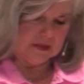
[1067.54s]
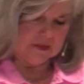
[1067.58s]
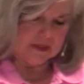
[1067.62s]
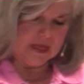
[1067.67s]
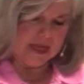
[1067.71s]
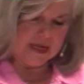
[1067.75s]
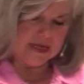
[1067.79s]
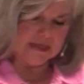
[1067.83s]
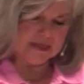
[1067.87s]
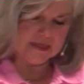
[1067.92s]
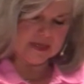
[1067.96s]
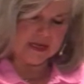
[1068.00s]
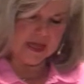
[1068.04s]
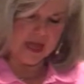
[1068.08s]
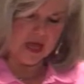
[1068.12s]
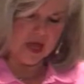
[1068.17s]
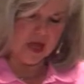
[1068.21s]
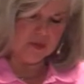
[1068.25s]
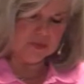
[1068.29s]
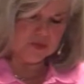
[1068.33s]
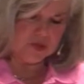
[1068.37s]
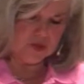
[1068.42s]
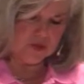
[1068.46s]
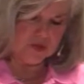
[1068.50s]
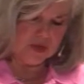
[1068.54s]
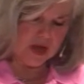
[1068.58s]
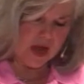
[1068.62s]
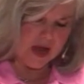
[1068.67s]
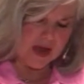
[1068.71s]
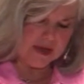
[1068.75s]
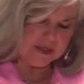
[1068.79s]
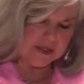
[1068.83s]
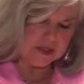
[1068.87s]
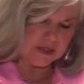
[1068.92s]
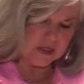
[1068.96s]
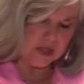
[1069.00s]
Ladies, it helps you and
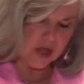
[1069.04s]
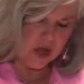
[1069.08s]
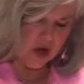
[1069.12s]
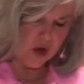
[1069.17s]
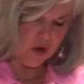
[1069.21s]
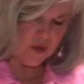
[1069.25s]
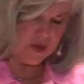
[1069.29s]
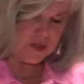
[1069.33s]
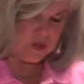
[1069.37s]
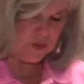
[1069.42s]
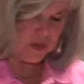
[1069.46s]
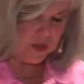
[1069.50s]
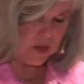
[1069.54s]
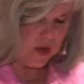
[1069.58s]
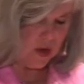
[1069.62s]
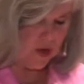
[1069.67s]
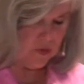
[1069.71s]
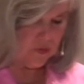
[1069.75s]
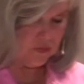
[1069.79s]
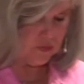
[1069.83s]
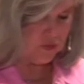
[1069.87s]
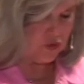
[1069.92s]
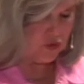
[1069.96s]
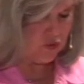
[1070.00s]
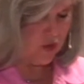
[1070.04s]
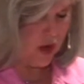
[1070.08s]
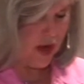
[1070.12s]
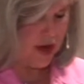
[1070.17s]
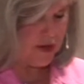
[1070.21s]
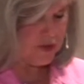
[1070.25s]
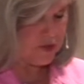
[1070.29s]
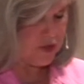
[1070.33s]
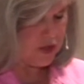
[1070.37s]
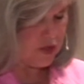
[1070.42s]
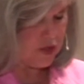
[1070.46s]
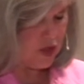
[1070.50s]
I to know as we go through
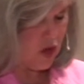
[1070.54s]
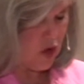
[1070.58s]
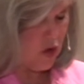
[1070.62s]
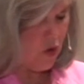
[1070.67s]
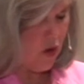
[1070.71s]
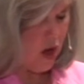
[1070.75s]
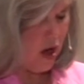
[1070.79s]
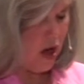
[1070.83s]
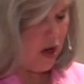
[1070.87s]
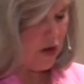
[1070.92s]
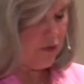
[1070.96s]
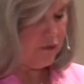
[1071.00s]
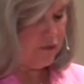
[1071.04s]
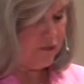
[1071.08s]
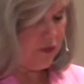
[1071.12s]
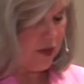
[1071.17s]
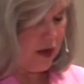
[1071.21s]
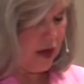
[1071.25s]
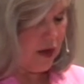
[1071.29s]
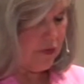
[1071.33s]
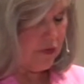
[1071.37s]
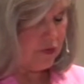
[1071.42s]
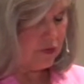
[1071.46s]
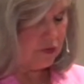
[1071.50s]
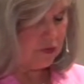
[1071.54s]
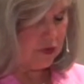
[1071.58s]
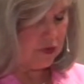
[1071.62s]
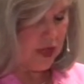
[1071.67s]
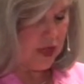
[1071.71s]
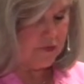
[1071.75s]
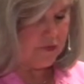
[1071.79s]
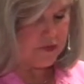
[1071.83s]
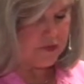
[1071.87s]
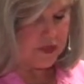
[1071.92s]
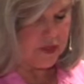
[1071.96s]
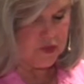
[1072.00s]
trials to know our Father
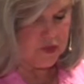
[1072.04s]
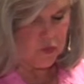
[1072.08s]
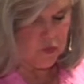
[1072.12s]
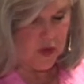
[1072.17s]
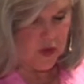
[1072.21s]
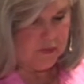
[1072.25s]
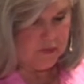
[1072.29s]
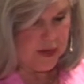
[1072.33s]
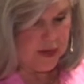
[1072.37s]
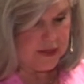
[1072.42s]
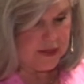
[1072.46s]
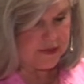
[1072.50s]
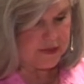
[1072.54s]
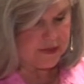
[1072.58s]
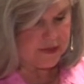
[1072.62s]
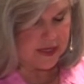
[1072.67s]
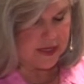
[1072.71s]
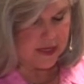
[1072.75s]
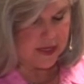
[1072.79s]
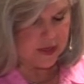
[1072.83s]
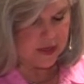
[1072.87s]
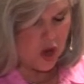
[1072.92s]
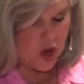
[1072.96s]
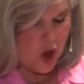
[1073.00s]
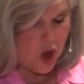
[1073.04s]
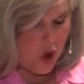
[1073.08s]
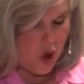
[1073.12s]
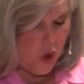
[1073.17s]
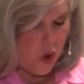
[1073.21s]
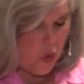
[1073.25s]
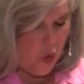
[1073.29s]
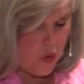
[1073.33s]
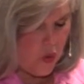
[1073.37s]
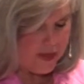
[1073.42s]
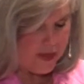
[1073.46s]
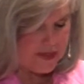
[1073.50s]
loves us. One man said,
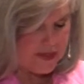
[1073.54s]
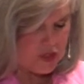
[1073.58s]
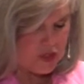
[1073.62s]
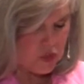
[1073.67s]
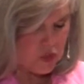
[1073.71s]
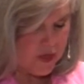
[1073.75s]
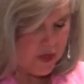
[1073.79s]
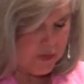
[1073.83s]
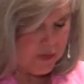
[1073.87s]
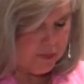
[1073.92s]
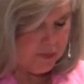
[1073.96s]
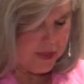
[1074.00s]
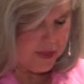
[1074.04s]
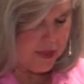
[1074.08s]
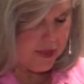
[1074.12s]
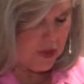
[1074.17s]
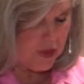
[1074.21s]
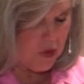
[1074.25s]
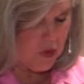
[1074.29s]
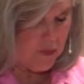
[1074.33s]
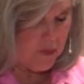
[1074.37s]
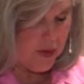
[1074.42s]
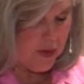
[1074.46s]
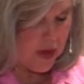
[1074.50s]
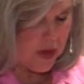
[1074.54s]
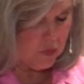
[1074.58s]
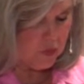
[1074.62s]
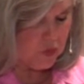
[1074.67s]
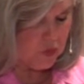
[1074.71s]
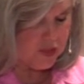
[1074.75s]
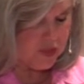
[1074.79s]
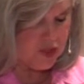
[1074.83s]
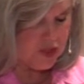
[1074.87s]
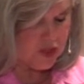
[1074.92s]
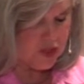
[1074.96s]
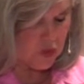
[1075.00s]
What a sweet pillow upon
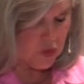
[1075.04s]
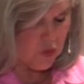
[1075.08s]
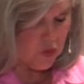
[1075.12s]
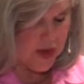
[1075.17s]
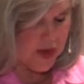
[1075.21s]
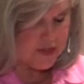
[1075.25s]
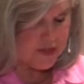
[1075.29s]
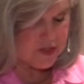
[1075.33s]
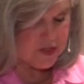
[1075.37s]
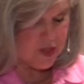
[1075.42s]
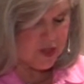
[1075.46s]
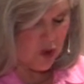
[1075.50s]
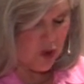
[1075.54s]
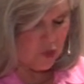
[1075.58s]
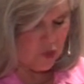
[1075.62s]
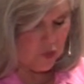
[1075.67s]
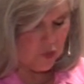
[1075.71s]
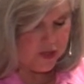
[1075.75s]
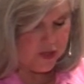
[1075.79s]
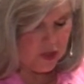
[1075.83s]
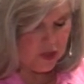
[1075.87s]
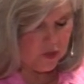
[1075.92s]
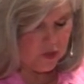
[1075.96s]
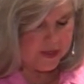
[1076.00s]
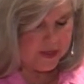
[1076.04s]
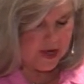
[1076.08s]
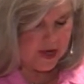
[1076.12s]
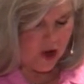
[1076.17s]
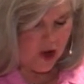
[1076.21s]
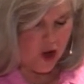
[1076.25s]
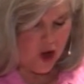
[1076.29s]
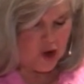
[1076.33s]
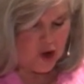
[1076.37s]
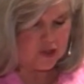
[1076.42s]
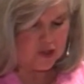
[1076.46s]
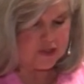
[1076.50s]
which to rest our weary
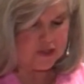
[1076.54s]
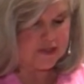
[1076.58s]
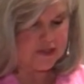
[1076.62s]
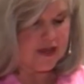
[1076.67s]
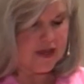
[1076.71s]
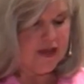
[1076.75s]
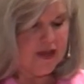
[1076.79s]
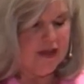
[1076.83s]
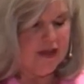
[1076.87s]
hearts,